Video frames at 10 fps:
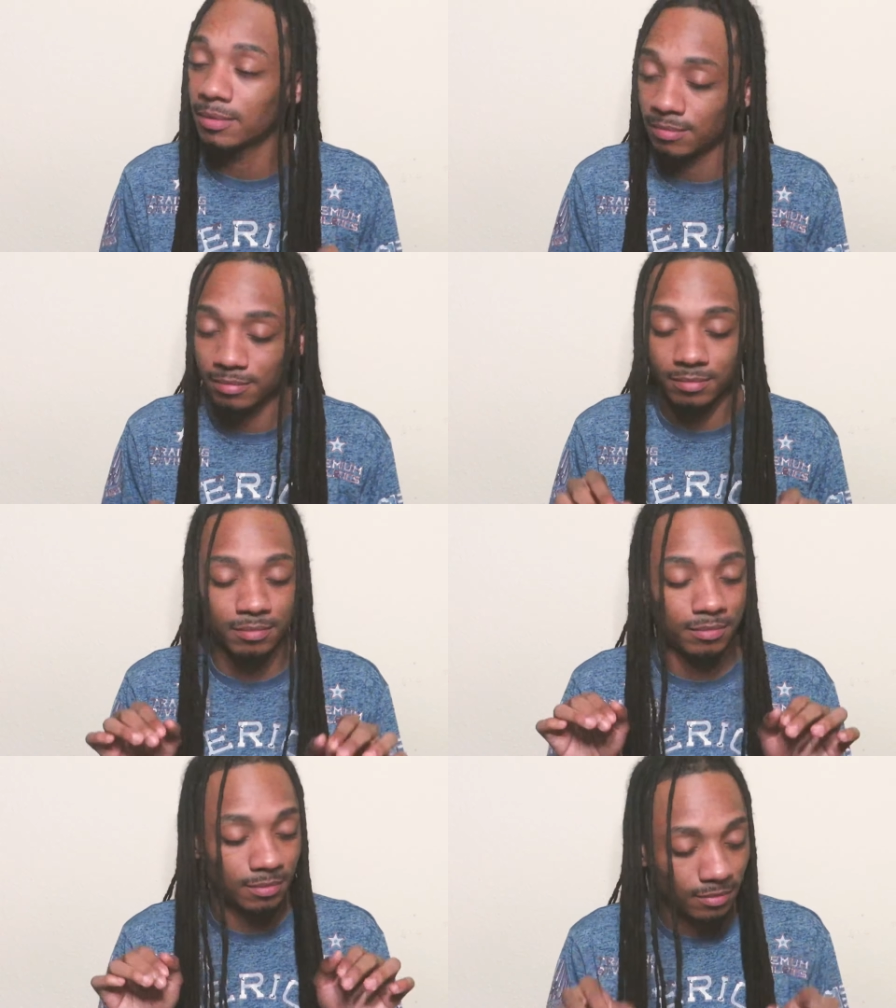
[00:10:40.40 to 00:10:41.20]
both
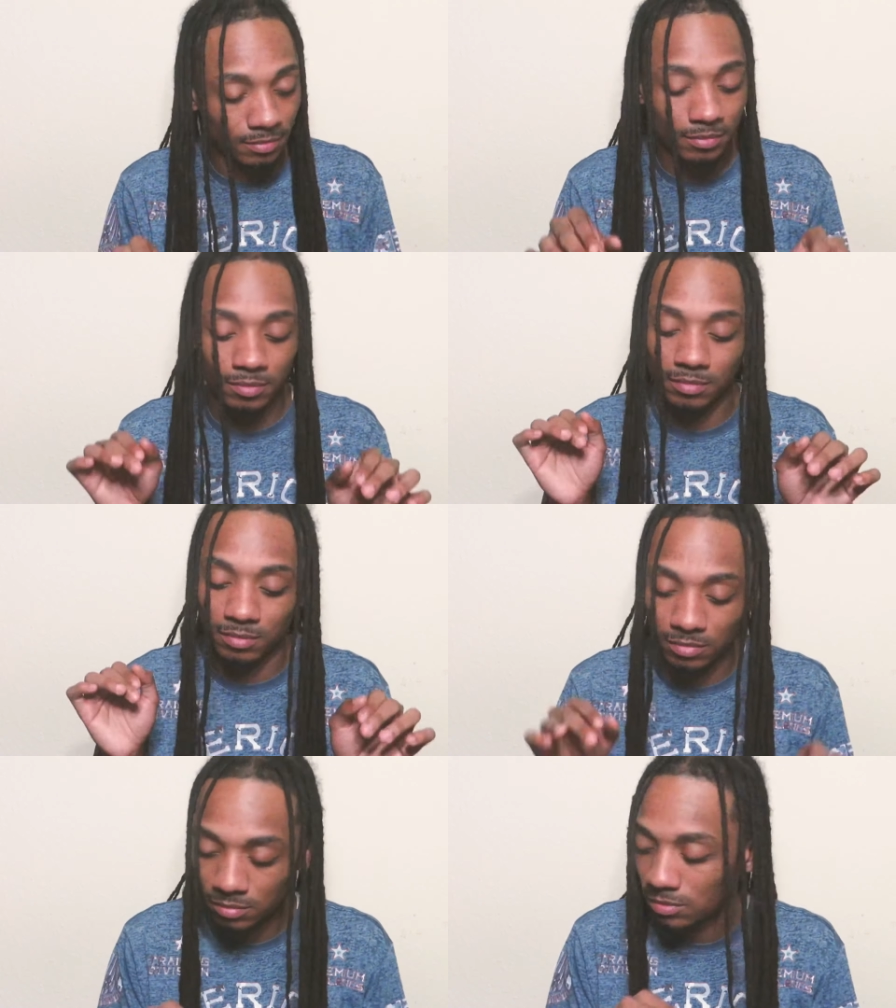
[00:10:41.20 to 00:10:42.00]
of my parents
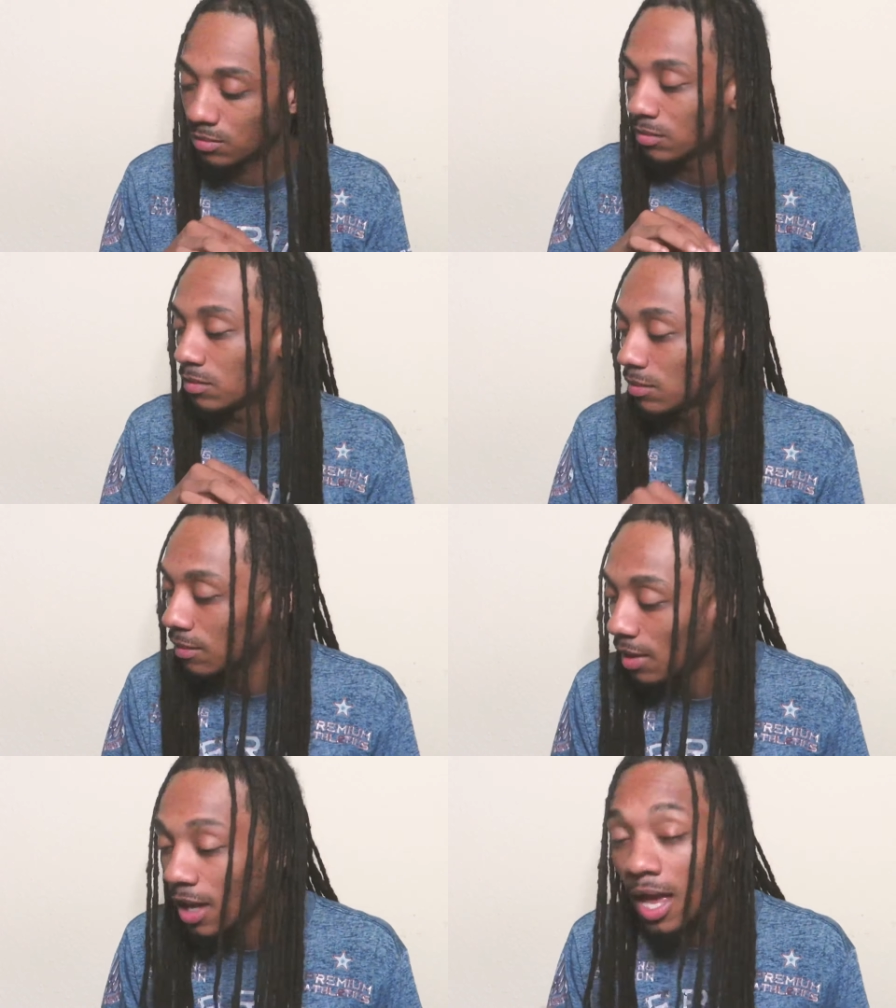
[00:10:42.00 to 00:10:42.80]

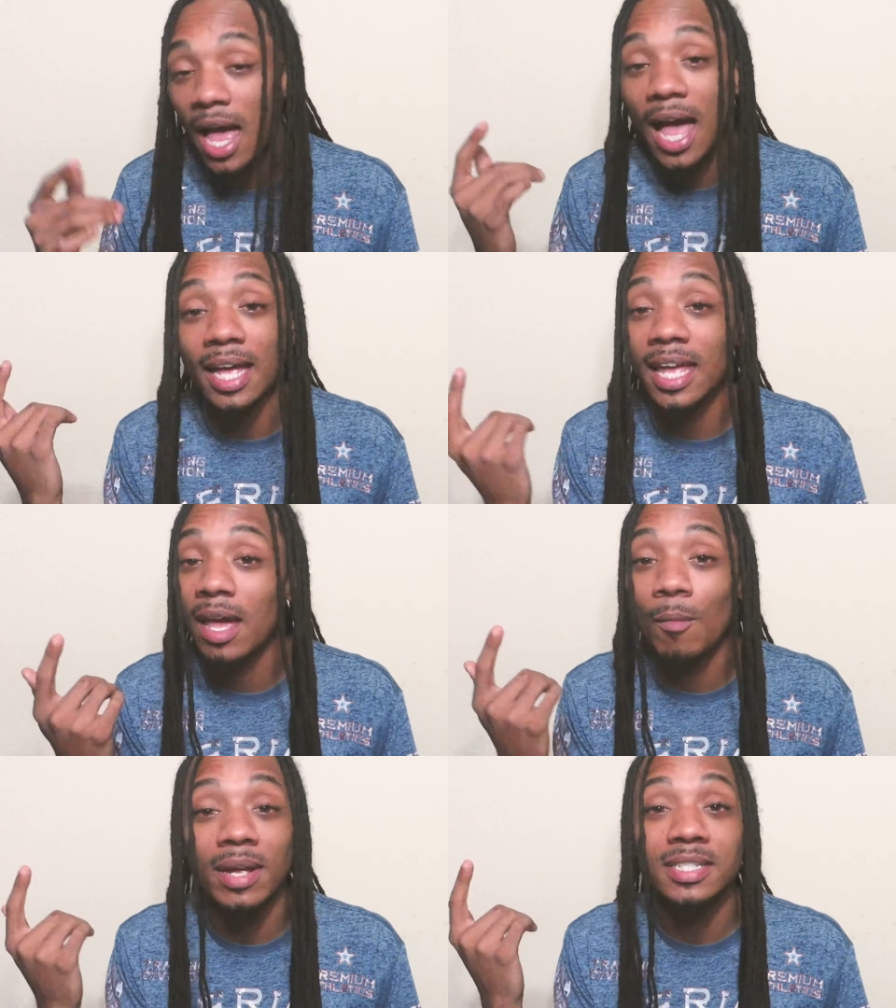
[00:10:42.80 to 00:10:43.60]
approve. I
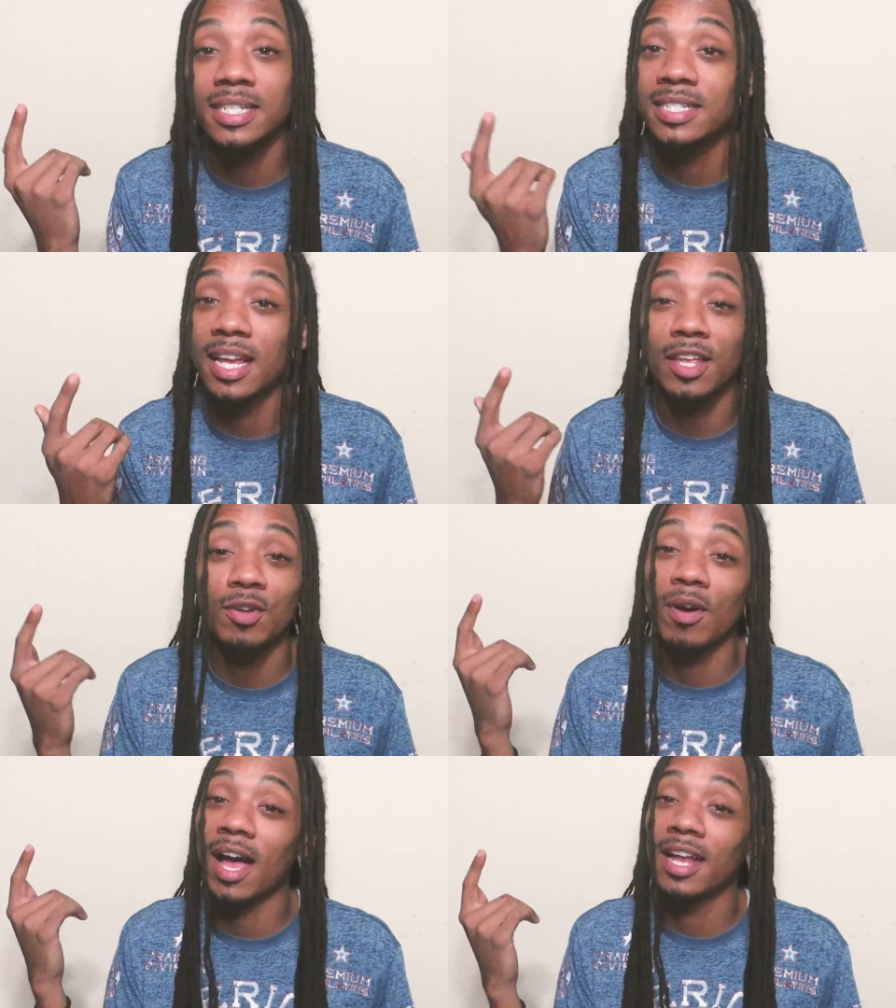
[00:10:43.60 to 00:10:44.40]
can't wait to tell you
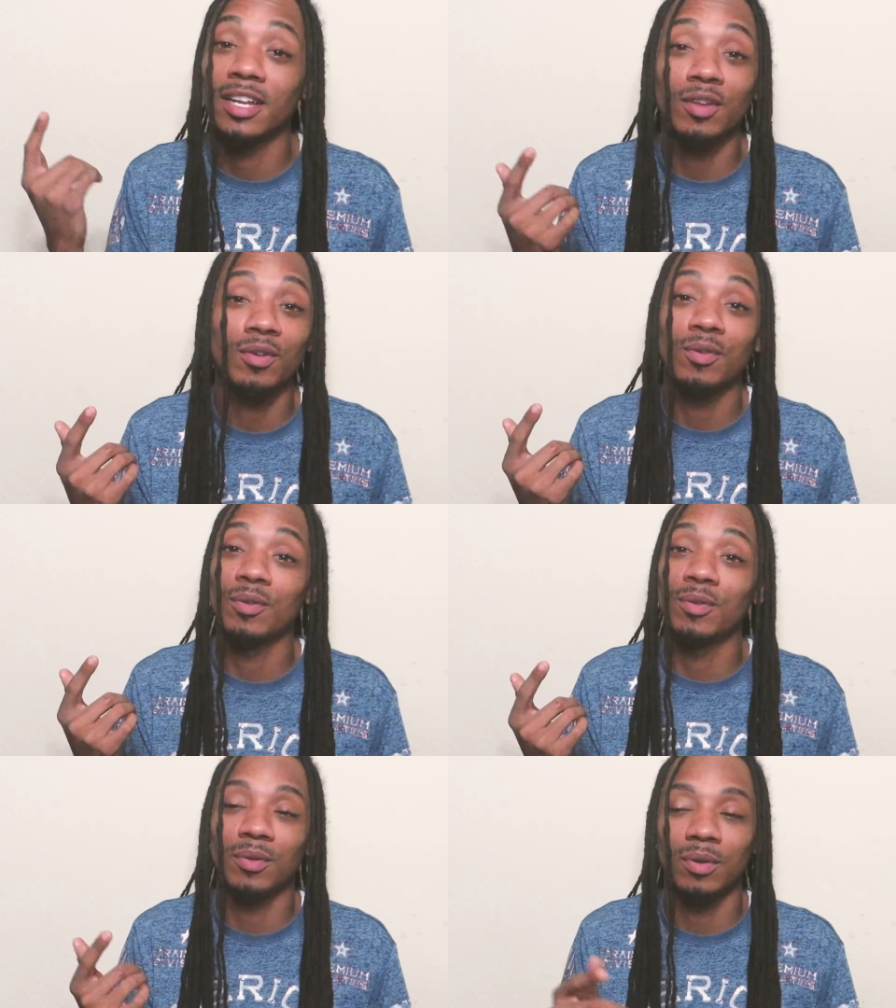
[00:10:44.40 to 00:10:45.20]
I
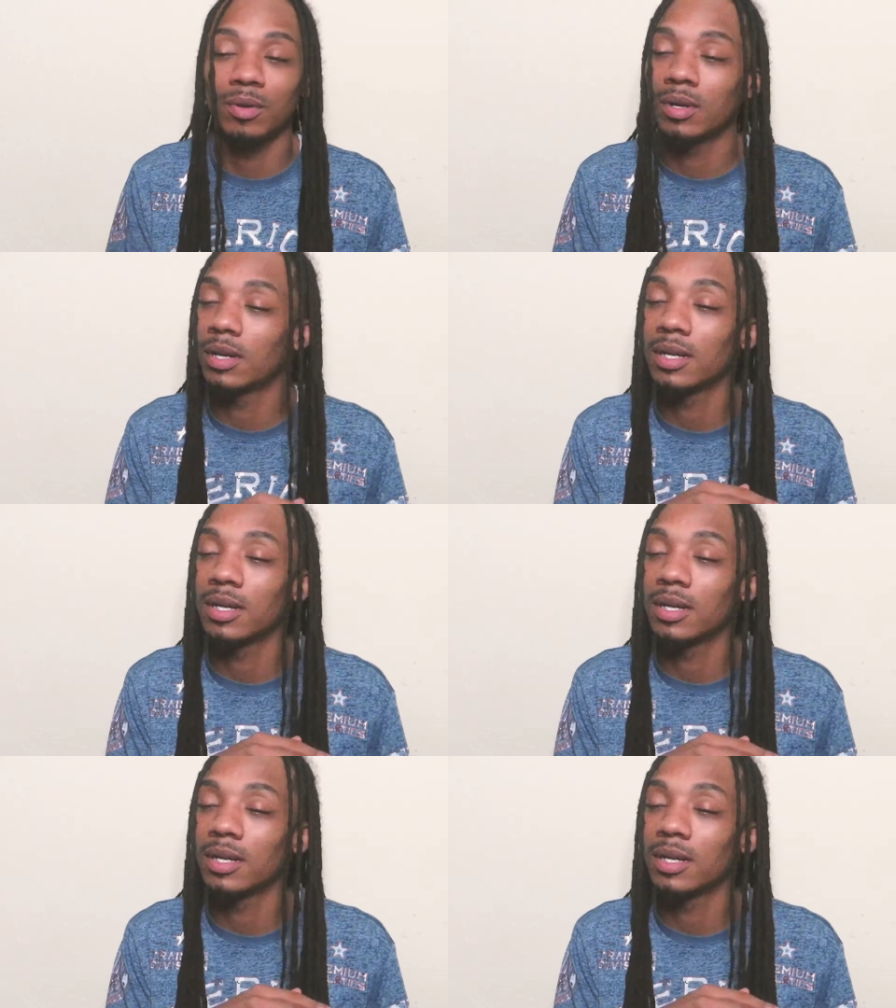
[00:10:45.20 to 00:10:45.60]
do.